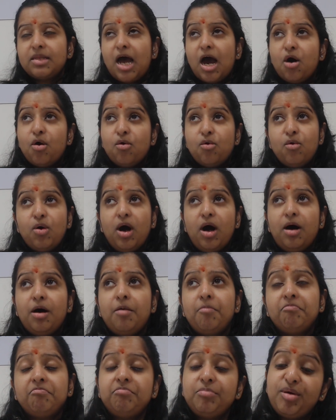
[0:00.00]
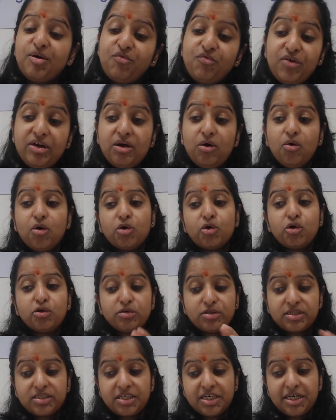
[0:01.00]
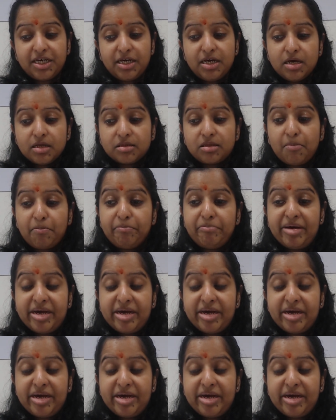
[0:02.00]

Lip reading: Now, if we go to see the